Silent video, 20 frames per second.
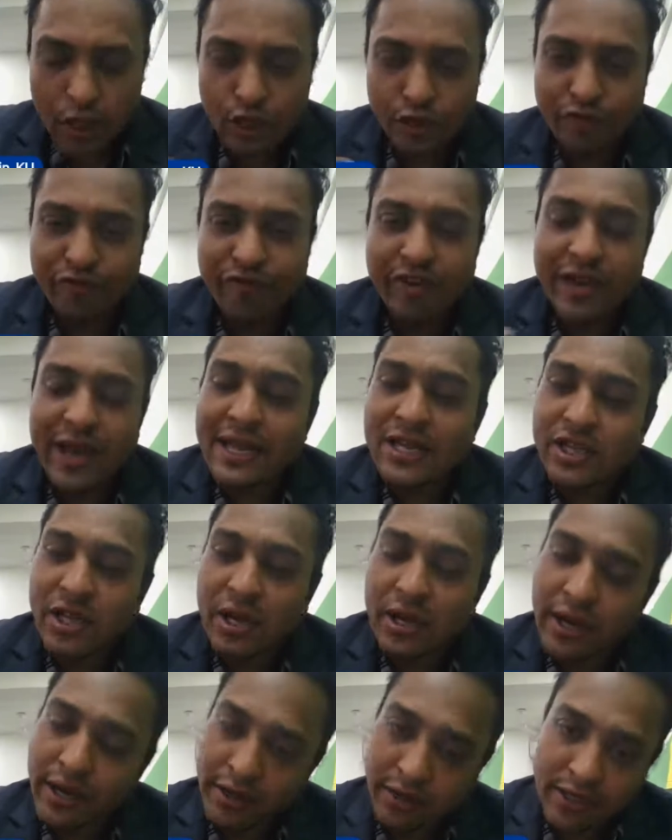so
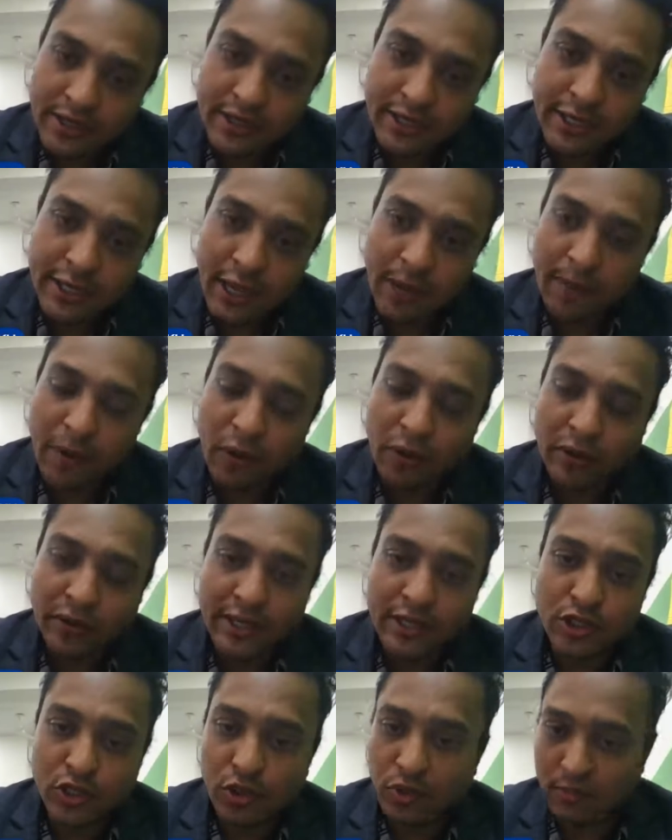financial literacy about
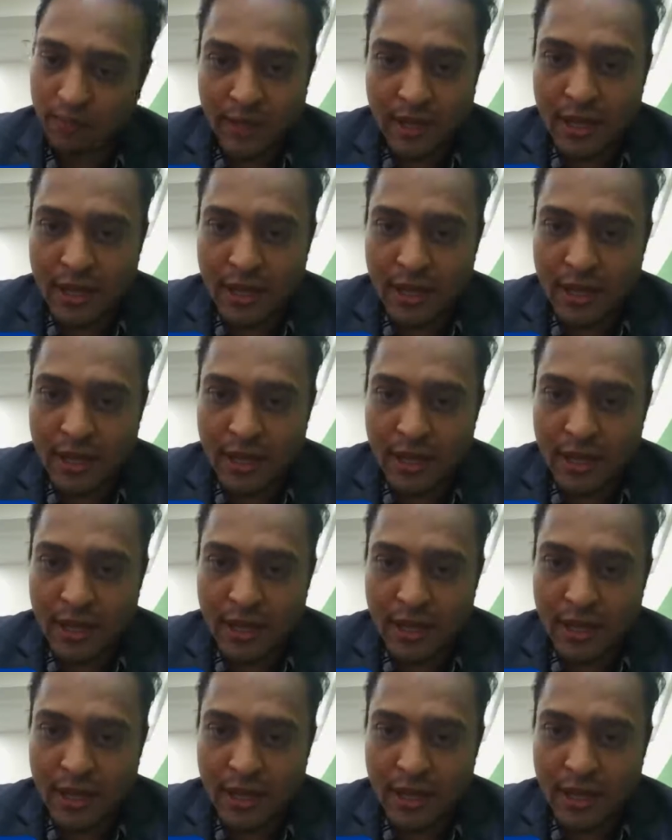things so